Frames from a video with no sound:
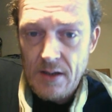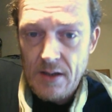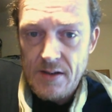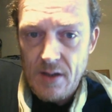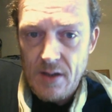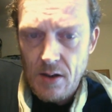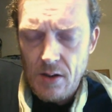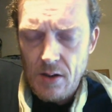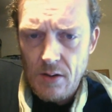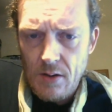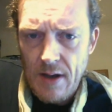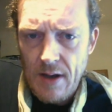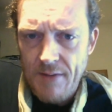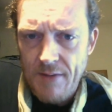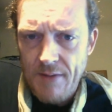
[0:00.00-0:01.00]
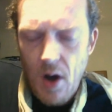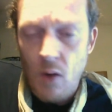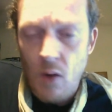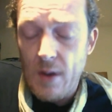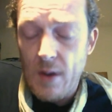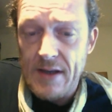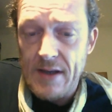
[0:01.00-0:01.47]
So I've
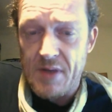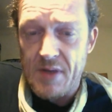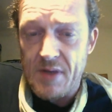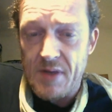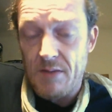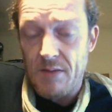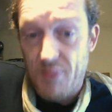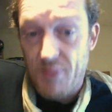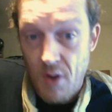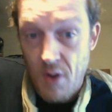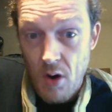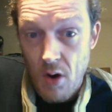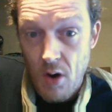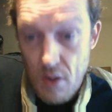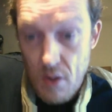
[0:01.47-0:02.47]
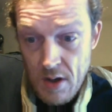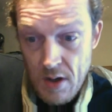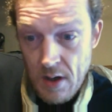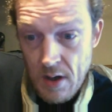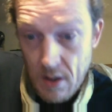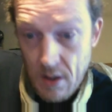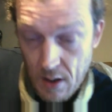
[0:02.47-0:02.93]
always been pro
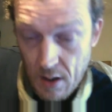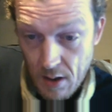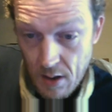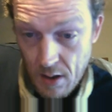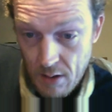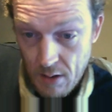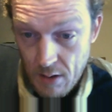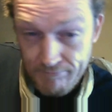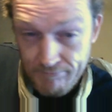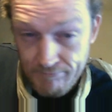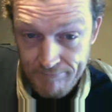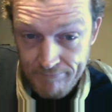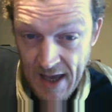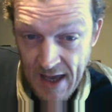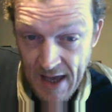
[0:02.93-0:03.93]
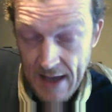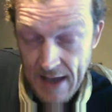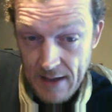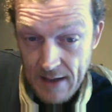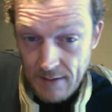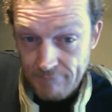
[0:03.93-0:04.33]
that